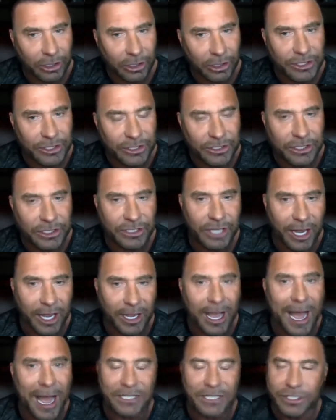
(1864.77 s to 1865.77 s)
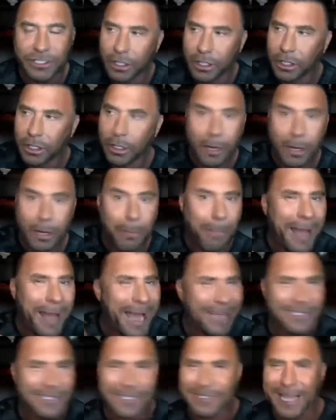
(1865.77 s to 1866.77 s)
and says, hey, guys,
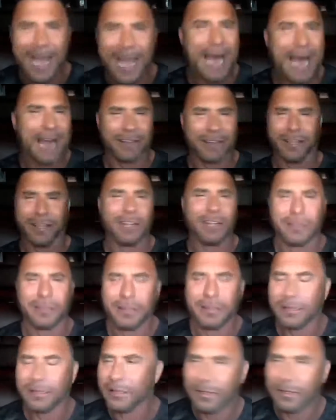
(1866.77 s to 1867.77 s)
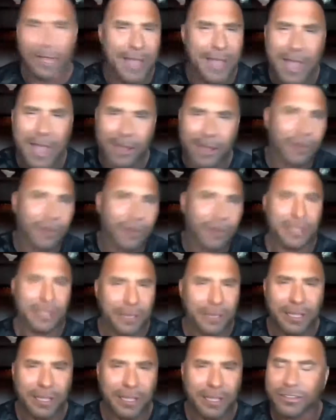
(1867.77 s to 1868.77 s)
Max is out of it. He ain't going to be in
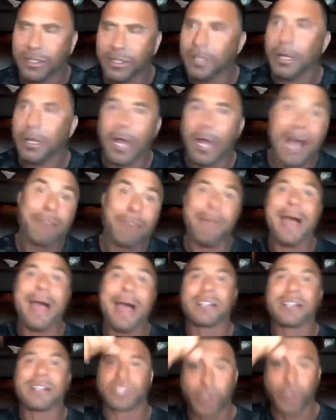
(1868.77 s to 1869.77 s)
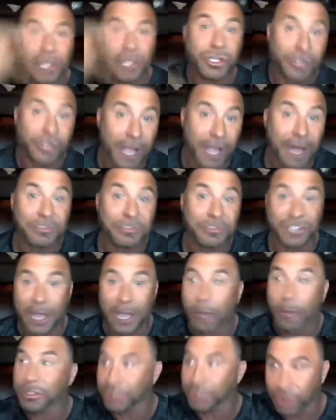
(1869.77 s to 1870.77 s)
this. Have Max go get your damn
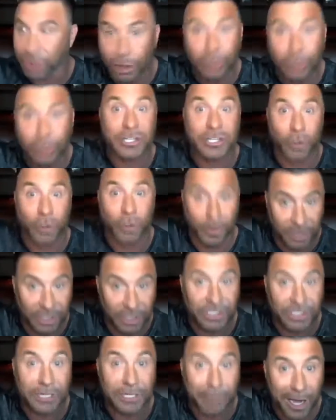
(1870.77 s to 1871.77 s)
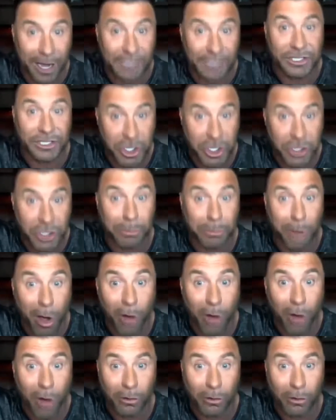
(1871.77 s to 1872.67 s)
sandwiches. You guys go up to the tee box and hit your ball.